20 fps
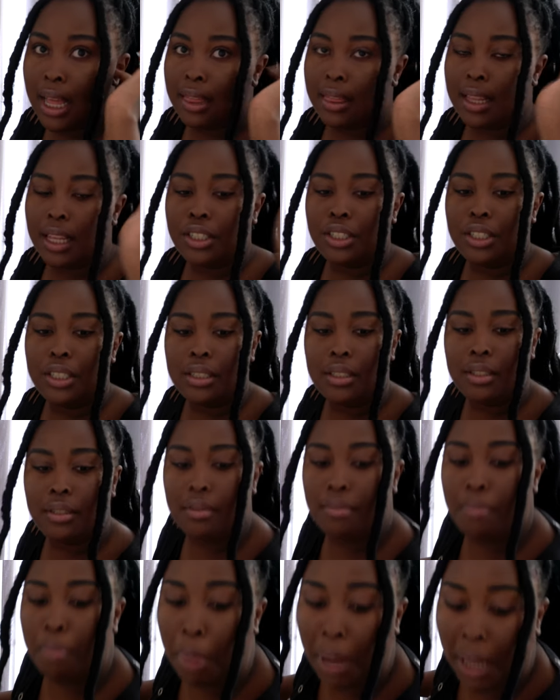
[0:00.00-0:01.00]
Let's
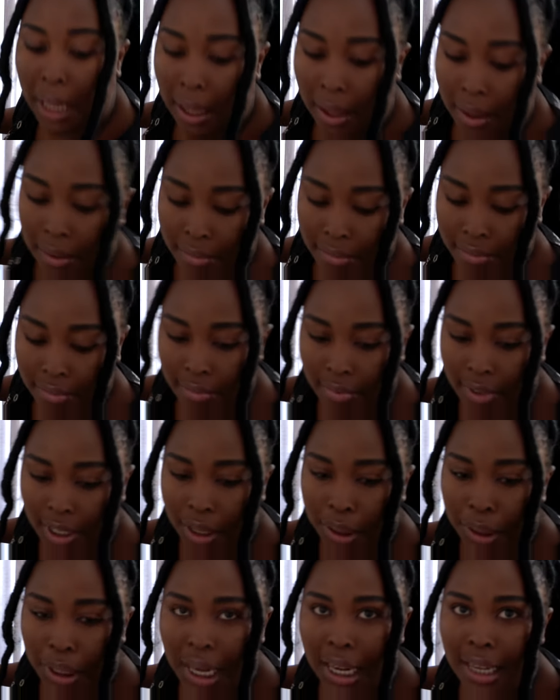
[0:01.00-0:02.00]
just begin,
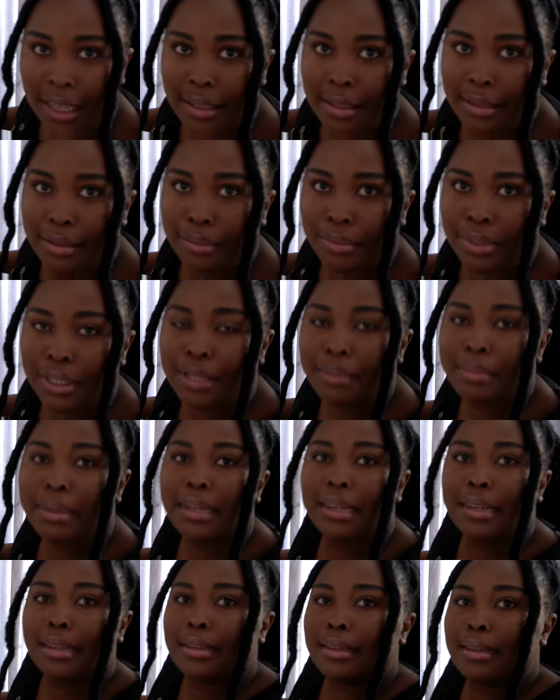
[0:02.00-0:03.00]
okay? Let's
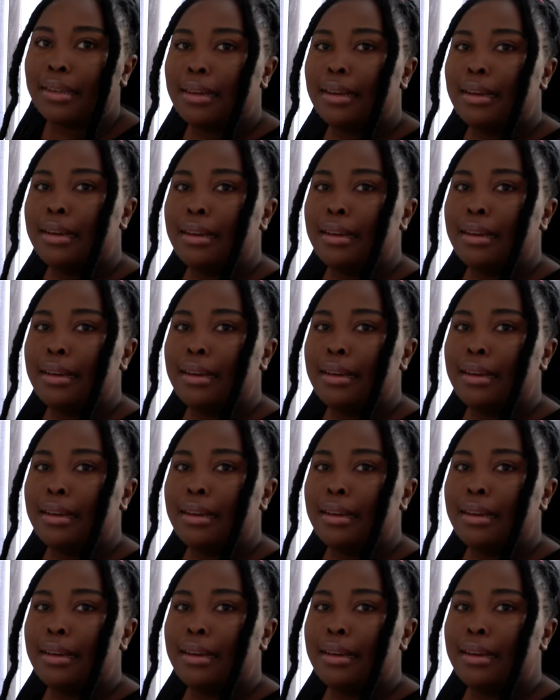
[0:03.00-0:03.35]
begin